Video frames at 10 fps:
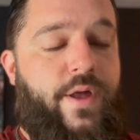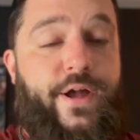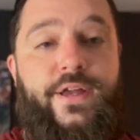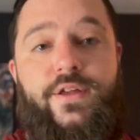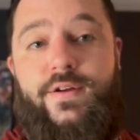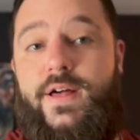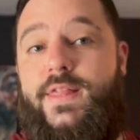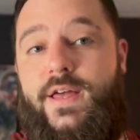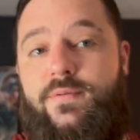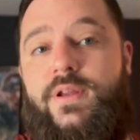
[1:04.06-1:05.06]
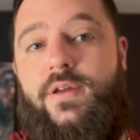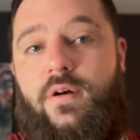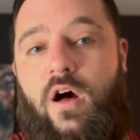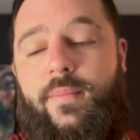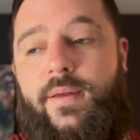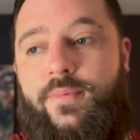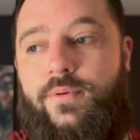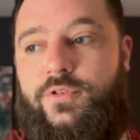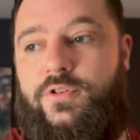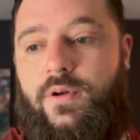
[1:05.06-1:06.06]
like reading comic
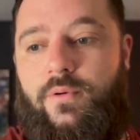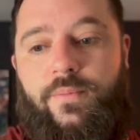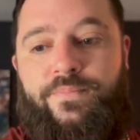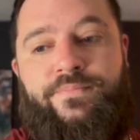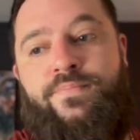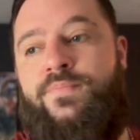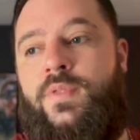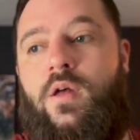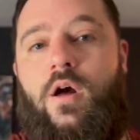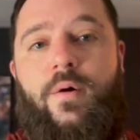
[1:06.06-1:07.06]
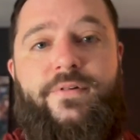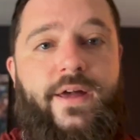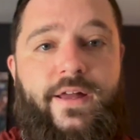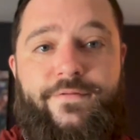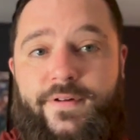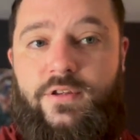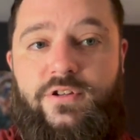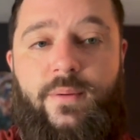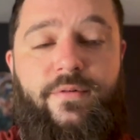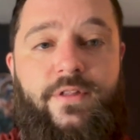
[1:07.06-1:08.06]
books, so hopefully I can find
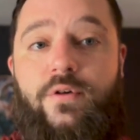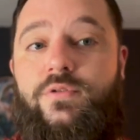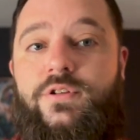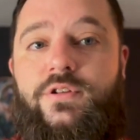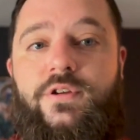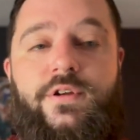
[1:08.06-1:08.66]
some of those.